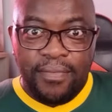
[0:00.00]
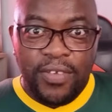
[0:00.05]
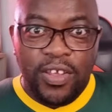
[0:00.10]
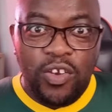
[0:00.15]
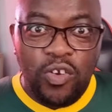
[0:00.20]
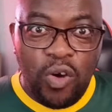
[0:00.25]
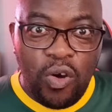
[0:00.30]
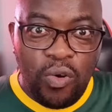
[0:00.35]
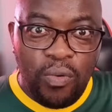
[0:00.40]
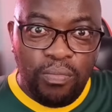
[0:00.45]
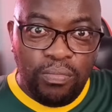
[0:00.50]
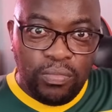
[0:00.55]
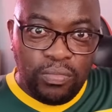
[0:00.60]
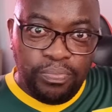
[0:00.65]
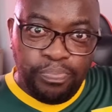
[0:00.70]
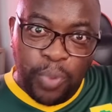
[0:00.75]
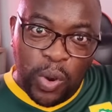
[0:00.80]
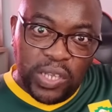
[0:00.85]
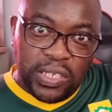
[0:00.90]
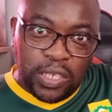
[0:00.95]
you know,
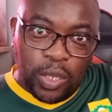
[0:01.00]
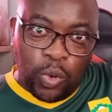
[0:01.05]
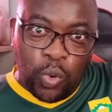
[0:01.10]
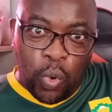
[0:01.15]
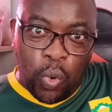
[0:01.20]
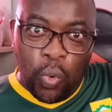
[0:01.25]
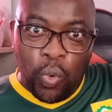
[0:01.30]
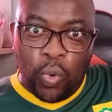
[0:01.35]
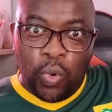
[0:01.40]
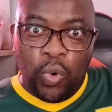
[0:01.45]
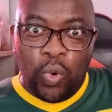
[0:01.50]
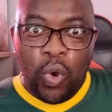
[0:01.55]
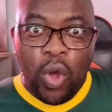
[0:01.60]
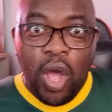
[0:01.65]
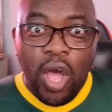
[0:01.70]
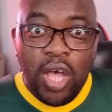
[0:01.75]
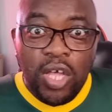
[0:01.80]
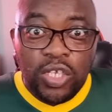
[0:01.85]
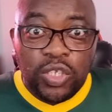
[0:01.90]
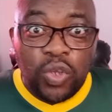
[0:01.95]
poison cool.
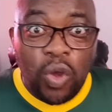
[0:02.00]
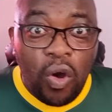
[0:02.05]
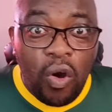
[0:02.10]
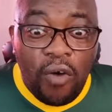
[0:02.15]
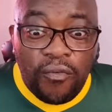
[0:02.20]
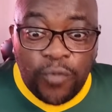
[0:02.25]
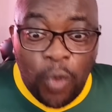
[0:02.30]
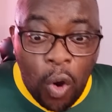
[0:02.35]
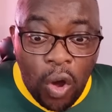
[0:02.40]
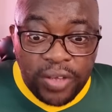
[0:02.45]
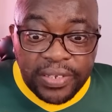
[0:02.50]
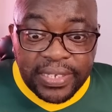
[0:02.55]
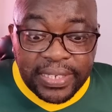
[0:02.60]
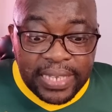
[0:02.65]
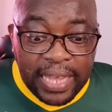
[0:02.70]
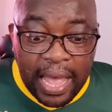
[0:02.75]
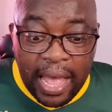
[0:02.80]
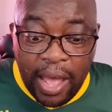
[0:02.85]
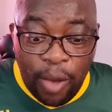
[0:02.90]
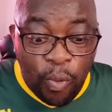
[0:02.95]
So of
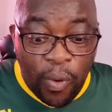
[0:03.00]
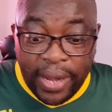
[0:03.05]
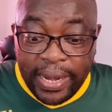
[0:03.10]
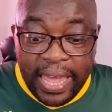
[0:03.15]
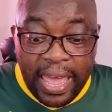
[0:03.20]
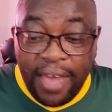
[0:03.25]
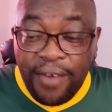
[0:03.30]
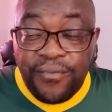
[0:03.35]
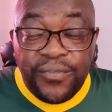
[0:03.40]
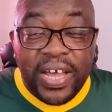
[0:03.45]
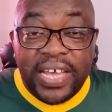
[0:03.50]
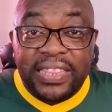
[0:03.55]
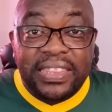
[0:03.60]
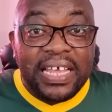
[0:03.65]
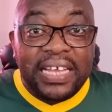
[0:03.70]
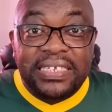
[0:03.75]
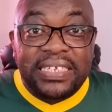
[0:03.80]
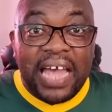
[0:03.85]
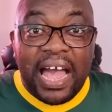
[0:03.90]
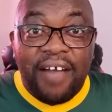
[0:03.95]
course, whatever
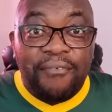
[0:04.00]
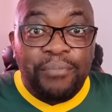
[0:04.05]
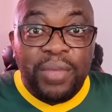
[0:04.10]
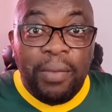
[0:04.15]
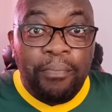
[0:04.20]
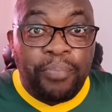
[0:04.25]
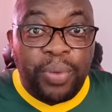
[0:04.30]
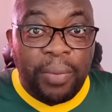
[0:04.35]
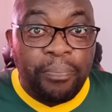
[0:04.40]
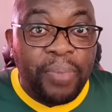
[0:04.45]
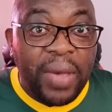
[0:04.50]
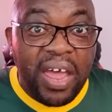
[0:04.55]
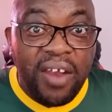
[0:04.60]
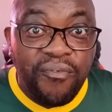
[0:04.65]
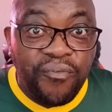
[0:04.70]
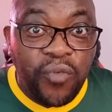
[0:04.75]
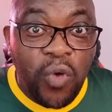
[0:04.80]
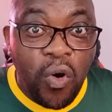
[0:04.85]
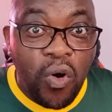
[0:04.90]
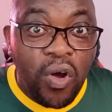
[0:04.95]
that I've been
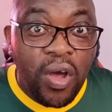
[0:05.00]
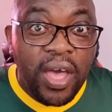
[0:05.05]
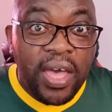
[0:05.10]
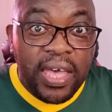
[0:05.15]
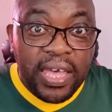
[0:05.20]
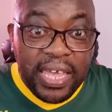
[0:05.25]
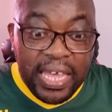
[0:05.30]
prepared for,